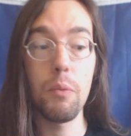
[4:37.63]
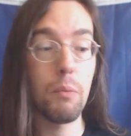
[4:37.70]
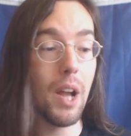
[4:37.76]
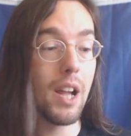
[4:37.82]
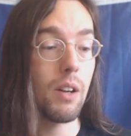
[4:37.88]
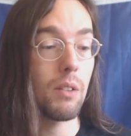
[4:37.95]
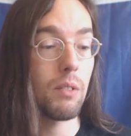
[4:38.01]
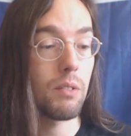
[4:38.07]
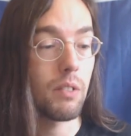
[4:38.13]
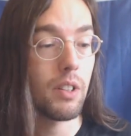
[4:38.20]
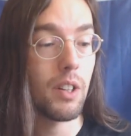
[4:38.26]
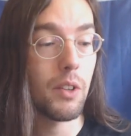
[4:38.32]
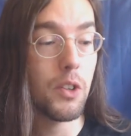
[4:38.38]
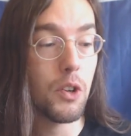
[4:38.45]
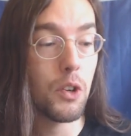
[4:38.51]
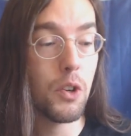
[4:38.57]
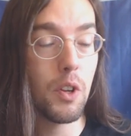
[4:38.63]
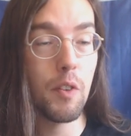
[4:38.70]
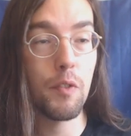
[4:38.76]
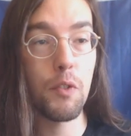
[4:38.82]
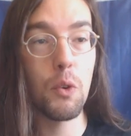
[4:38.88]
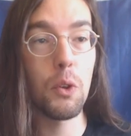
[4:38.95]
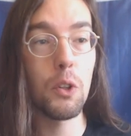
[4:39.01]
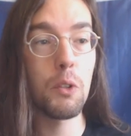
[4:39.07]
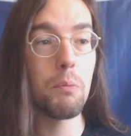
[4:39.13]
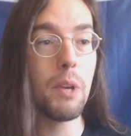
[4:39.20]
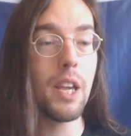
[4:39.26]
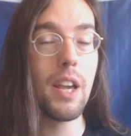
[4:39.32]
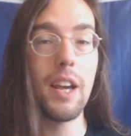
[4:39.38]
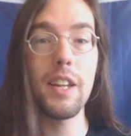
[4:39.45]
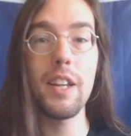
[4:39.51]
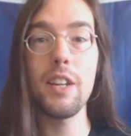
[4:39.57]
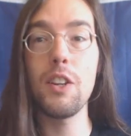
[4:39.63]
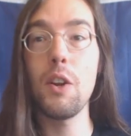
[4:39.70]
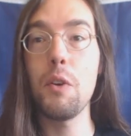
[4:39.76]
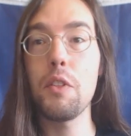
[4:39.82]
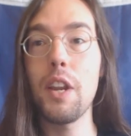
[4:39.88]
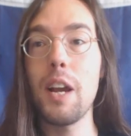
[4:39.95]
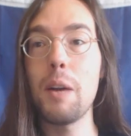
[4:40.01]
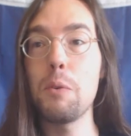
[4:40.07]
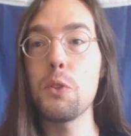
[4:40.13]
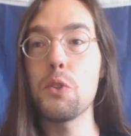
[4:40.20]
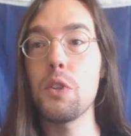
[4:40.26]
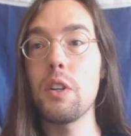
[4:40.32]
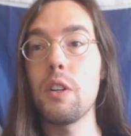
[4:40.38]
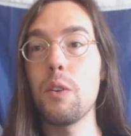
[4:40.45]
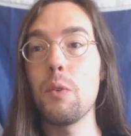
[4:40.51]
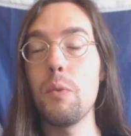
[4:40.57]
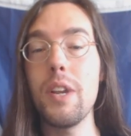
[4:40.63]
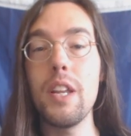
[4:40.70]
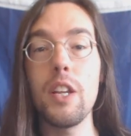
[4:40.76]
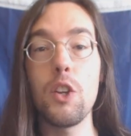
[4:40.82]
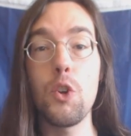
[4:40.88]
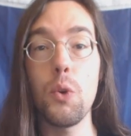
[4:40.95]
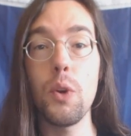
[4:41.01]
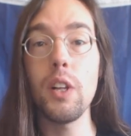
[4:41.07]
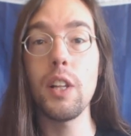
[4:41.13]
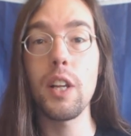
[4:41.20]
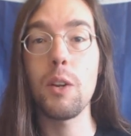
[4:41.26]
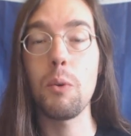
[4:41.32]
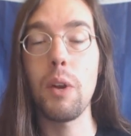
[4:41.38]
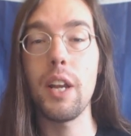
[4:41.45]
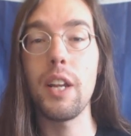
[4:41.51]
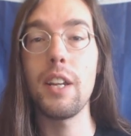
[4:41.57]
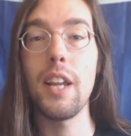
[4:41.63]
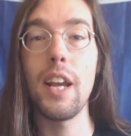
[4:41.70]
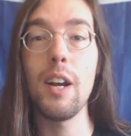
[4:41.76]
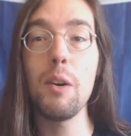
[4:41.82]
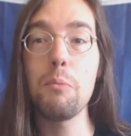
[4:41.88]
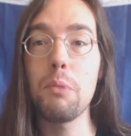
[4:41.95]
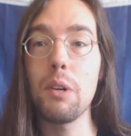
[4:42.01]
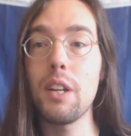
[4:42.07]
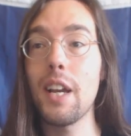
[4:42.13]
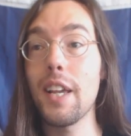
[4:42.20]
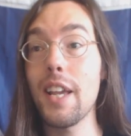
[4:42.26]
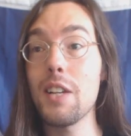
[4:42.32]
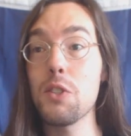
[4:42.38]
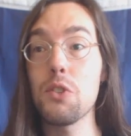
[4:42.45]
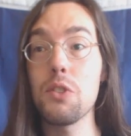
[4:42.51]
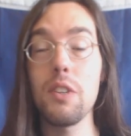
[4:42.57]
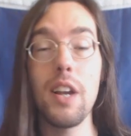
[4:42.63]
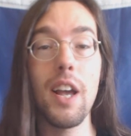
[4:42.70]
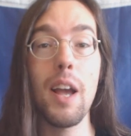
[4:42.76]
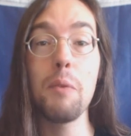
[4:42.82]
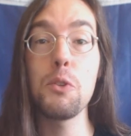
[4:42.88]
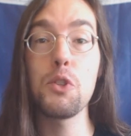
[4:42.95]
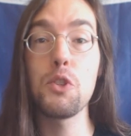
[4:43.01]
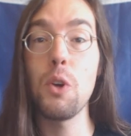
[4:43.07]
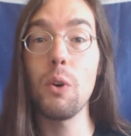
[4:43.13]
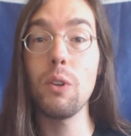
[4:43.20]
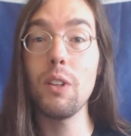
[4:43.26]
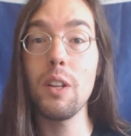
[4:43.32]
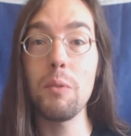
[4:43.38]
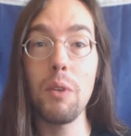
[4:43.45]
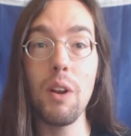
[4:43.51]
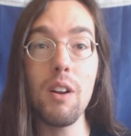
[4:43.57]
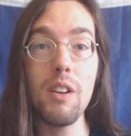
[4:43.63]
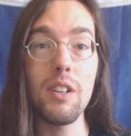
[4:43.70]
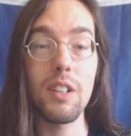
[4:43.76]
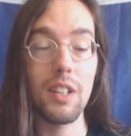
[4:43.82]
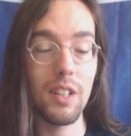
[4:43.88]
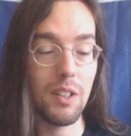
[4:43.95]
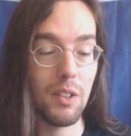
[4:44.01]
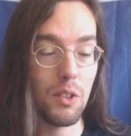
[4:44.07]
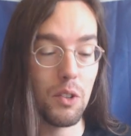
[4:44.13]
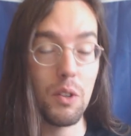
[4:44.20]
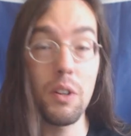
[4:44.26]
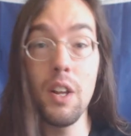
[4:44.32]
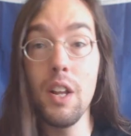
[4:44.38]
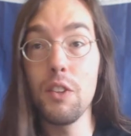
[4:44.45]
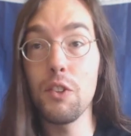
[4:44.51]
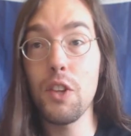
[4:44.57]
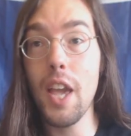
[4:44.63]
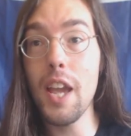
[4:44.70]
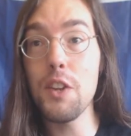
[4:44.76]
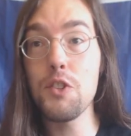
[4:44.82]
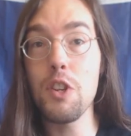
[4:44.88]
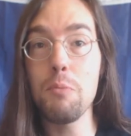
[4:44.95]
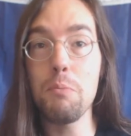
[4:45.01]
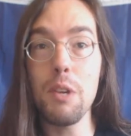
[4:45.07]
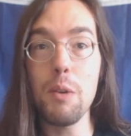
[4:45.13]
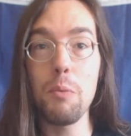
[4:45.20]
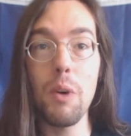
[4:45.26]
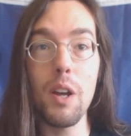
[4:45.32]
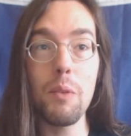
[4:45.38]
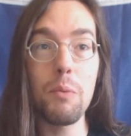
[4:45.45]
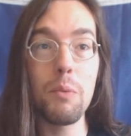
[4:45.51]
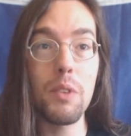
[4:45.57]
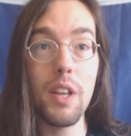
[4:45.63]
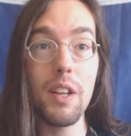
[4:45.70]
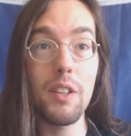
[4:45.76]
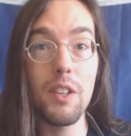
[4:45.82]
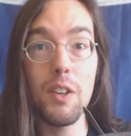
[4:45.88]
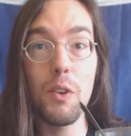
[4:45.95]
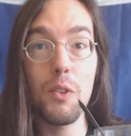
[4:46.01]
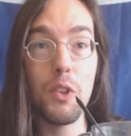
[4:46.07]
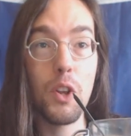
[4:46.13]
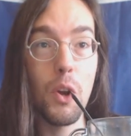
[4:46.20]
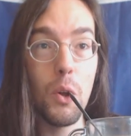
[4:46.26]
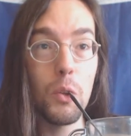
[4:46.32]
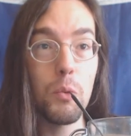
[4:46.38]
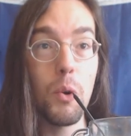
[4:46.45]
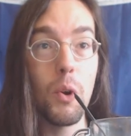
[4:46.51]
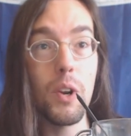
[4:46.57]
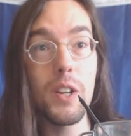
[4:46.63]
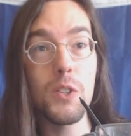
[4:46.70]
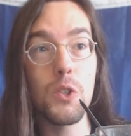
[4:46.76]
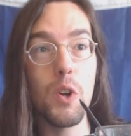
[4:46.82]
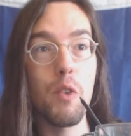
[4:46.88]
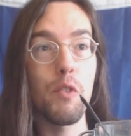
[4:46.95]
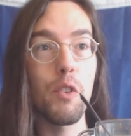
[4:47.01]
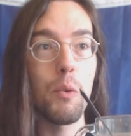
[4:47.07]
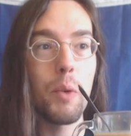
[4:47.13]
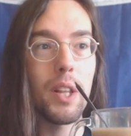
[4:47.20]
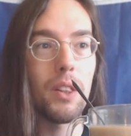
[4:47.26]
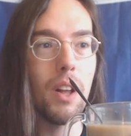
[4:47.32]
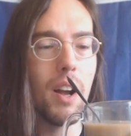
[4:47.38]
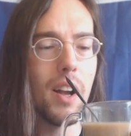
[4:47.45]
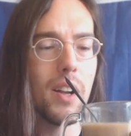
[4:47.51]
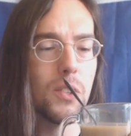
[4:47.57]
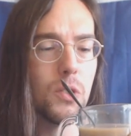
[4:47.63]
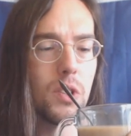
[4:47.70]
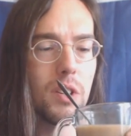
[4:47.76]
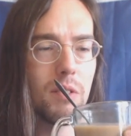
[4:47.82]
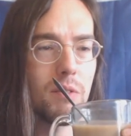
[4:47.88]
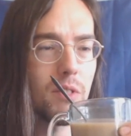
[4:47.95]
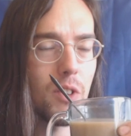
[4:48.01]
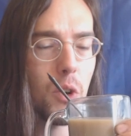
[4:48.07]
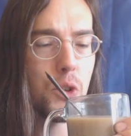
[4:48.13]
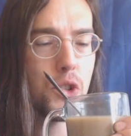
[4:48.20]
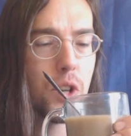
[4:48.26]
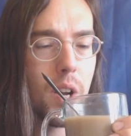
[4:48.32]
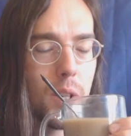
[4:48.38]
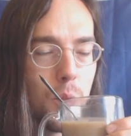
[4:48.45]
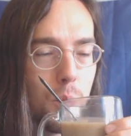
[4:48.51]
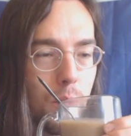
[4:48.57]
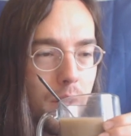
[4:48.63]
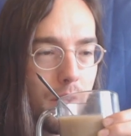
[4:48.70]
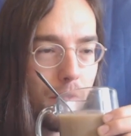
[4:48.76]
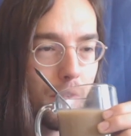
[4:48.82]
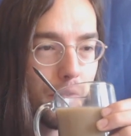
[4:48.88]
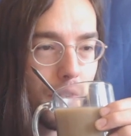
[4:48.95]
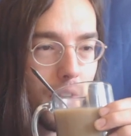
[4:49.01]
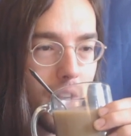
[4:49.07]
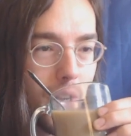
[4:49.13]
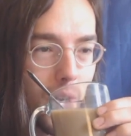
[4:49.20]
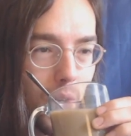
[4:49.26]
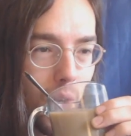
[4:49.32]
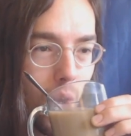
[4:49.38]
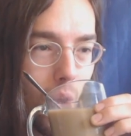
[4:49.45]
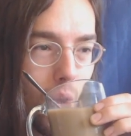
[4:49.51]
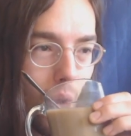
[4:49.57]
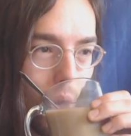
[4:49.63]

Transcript: Wow, you know, you could have fooled me. I didn't know that I was reading Krylik right now, but I guess I was totally wrong. The KGB won, you know, the Cold War is over. We lost, and no shots were even fired.